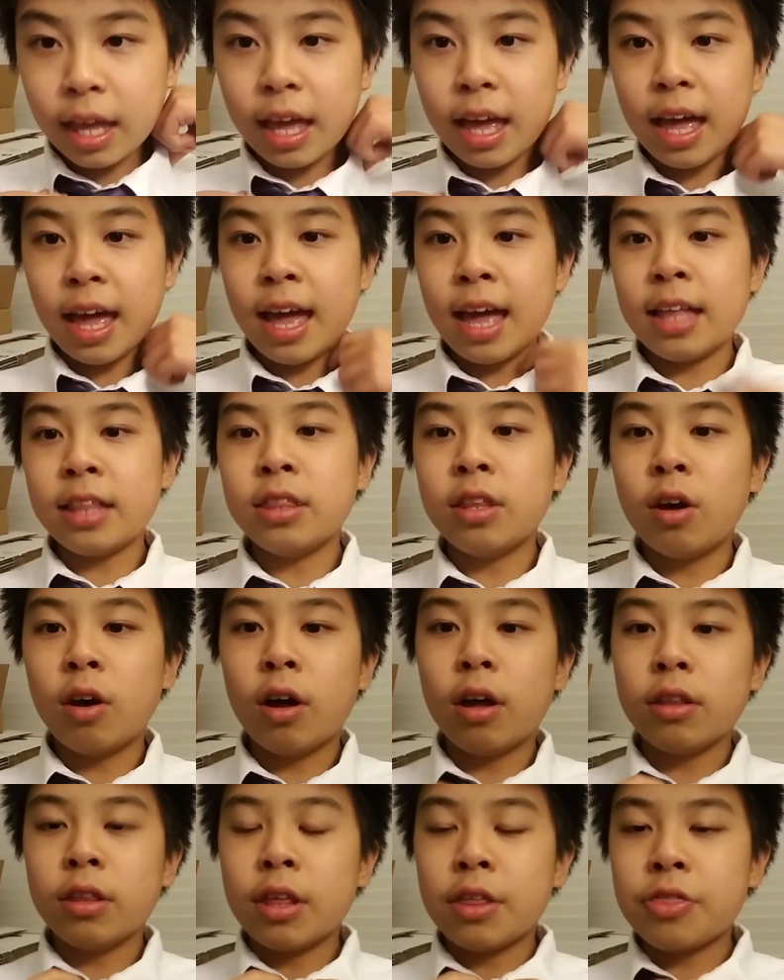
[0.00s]
And the,
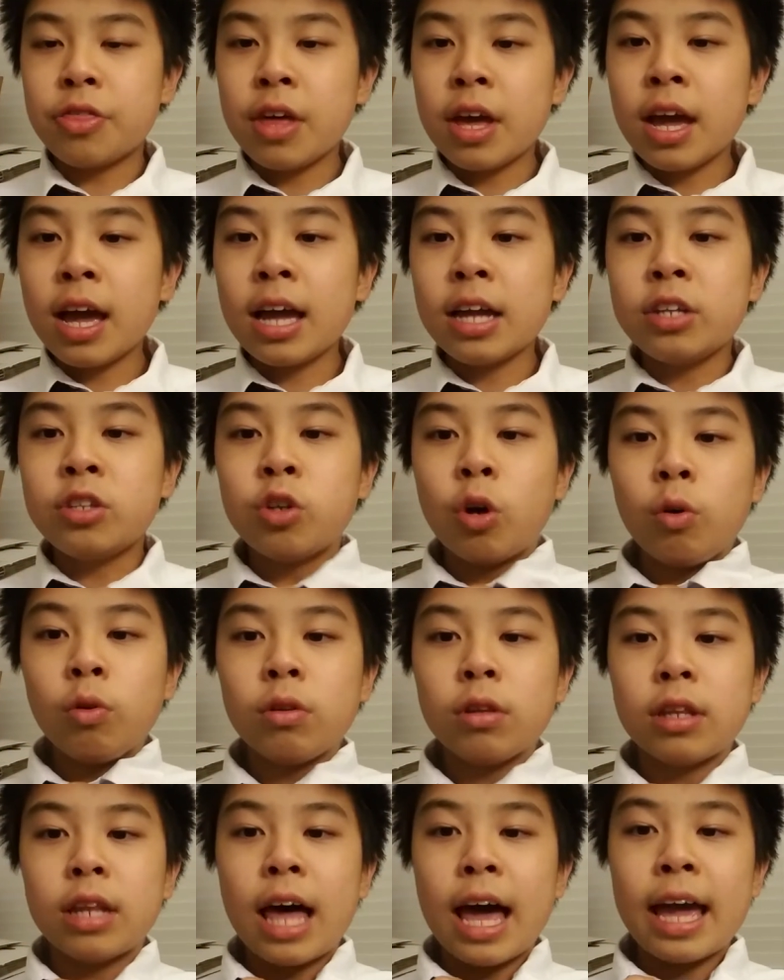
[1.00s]
the thing I don't
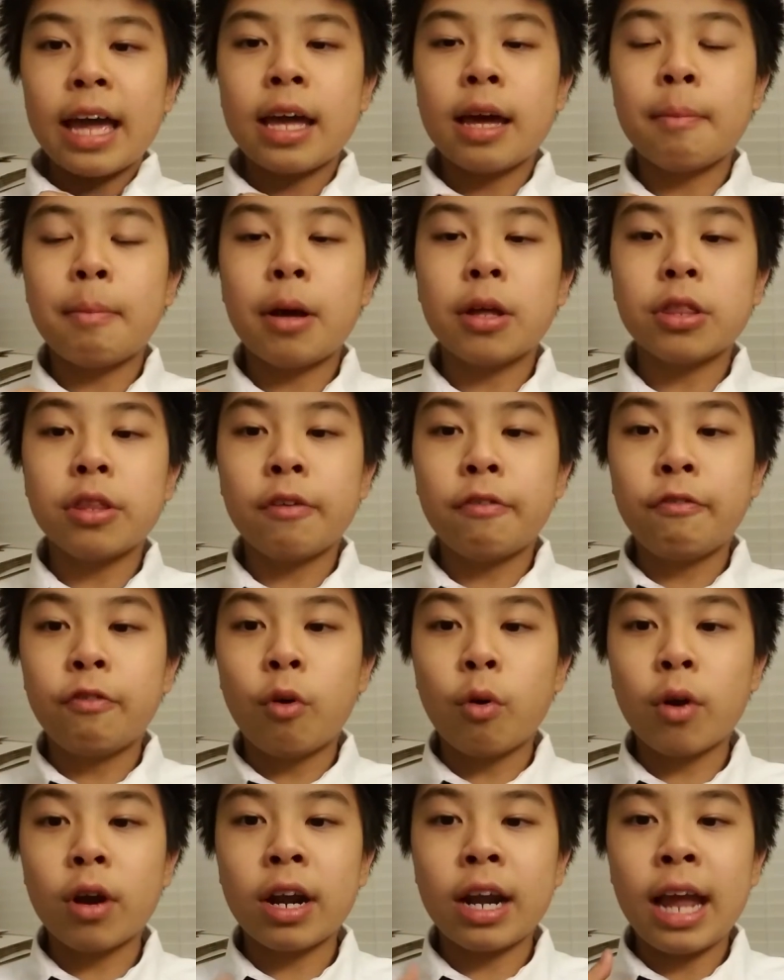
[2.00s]
like about the
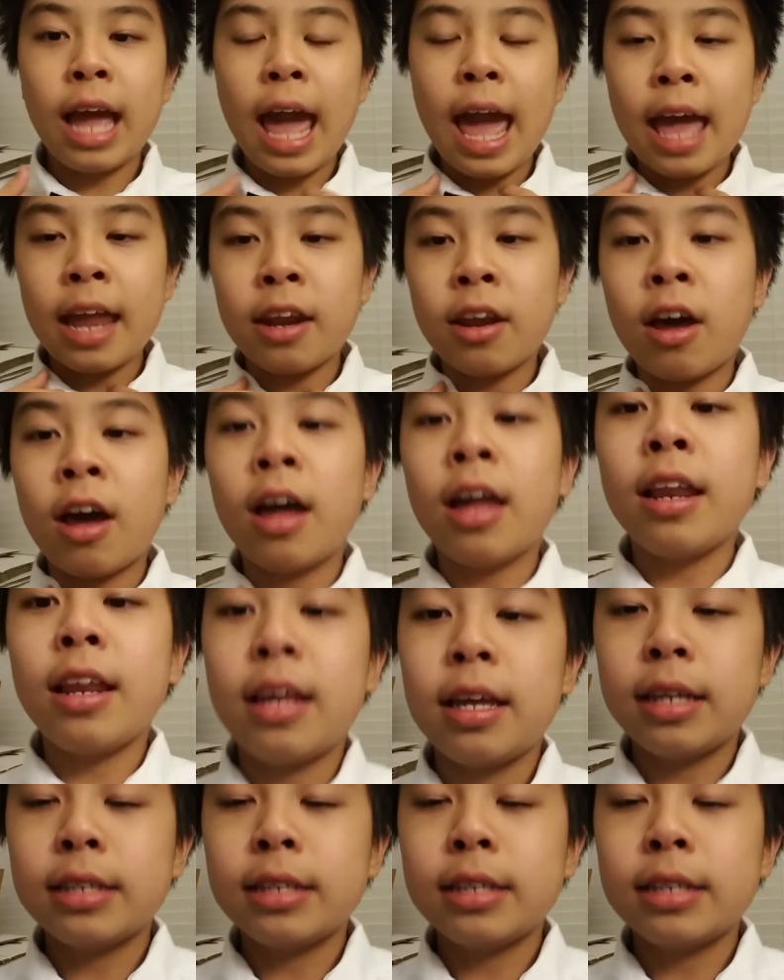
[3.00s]
four-in hand knot